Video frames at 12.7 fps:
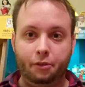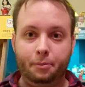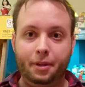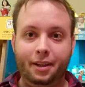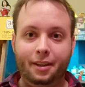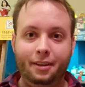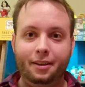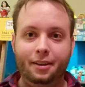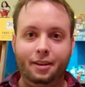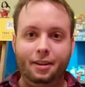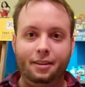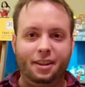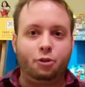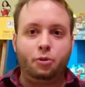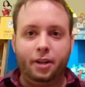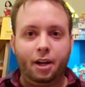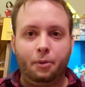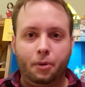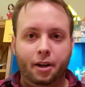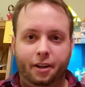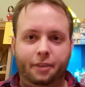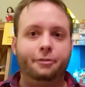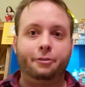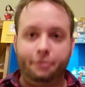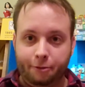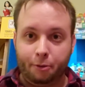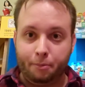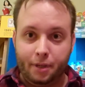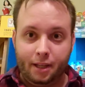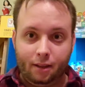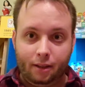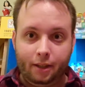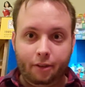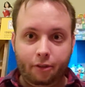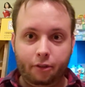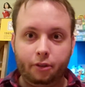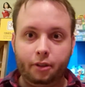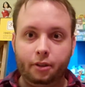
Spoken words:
I mean, that's quite ironic, for me at least.